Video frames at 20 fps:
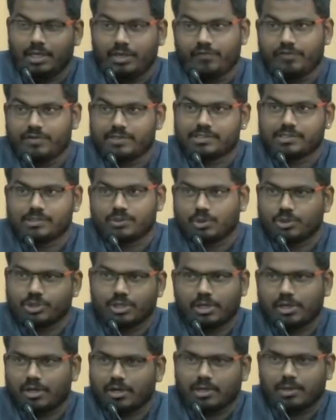If it's a
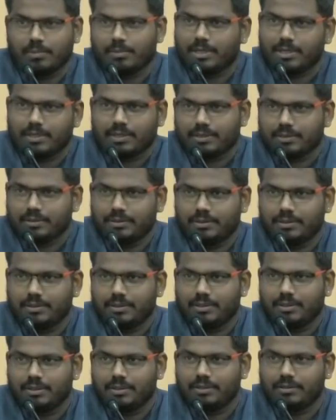social document,
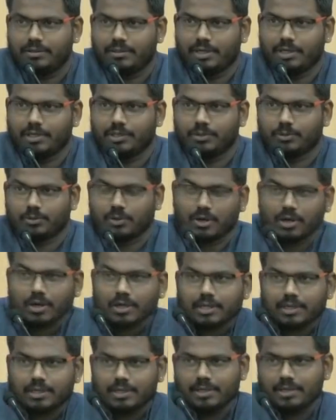then do
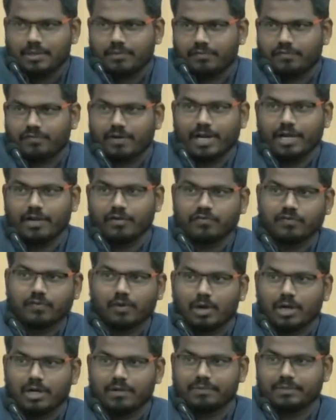not find
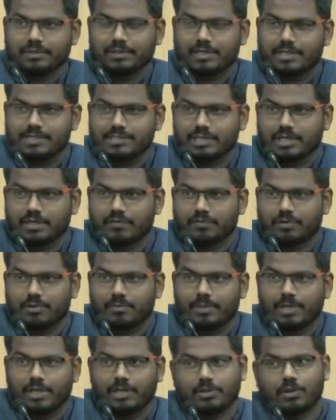fault with the reasoning
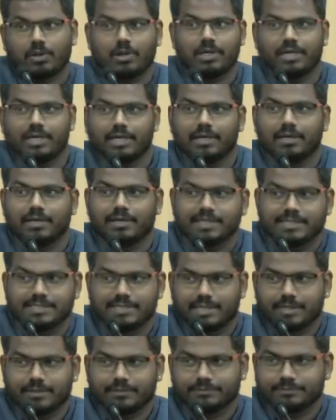for being non-legal
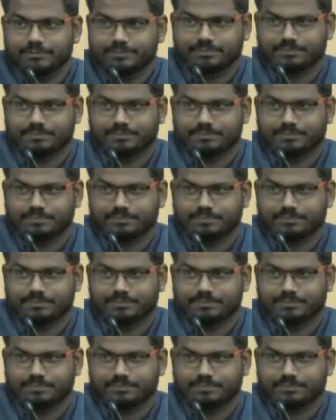reasoning,